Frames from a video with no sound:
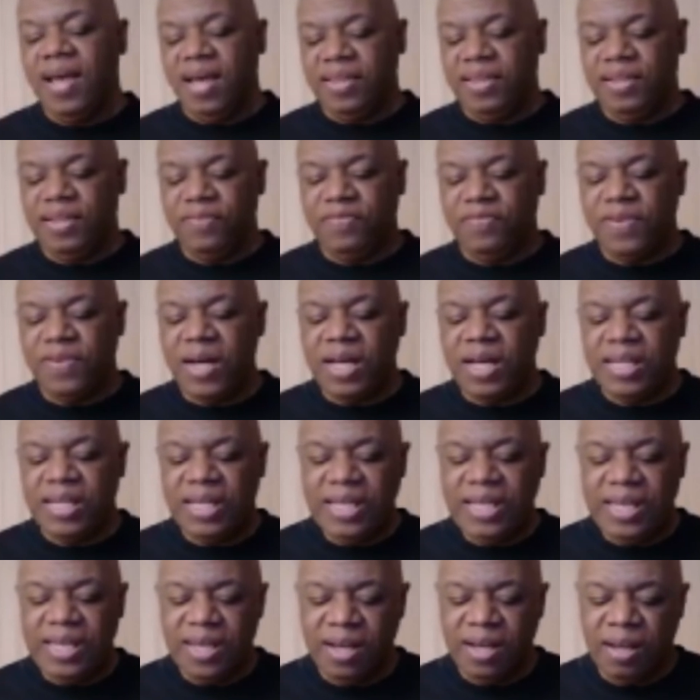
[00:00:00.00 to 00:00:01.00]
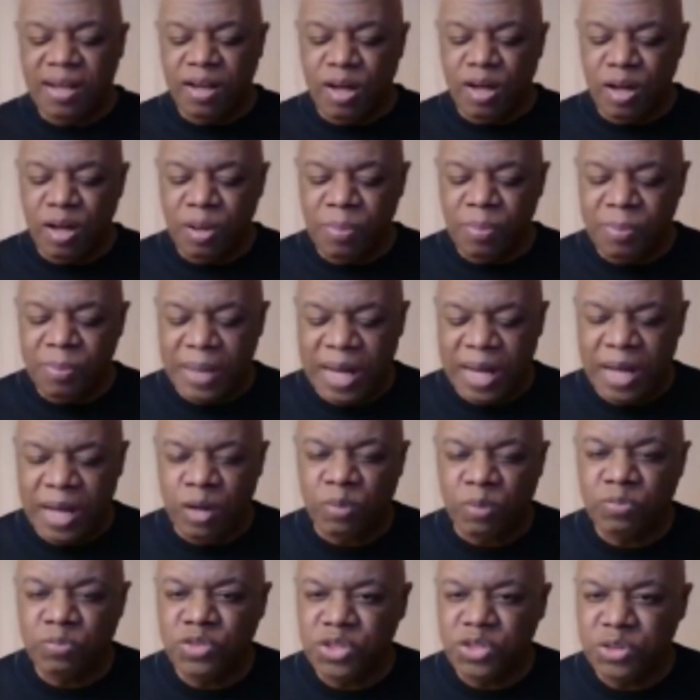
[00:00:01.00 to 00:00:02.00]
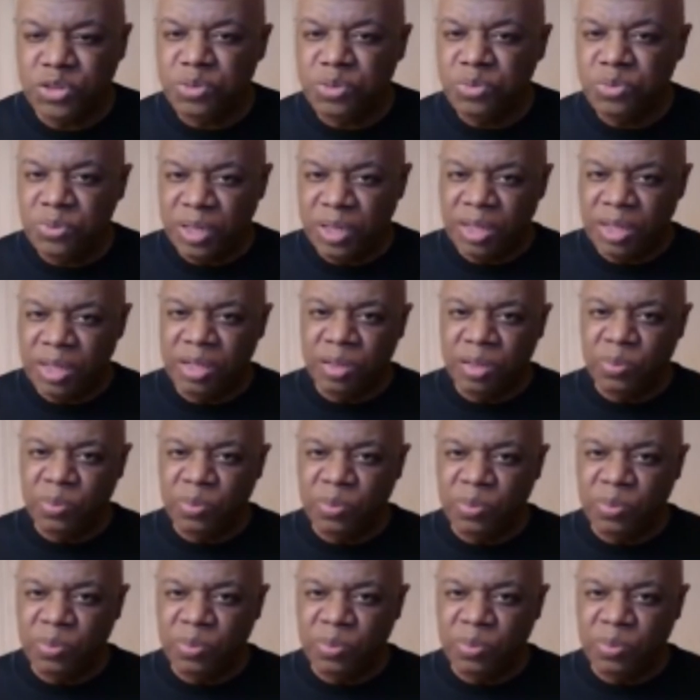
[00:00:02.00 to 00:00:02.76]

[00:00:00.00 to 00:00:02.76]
And then finally, um, I don't do uh,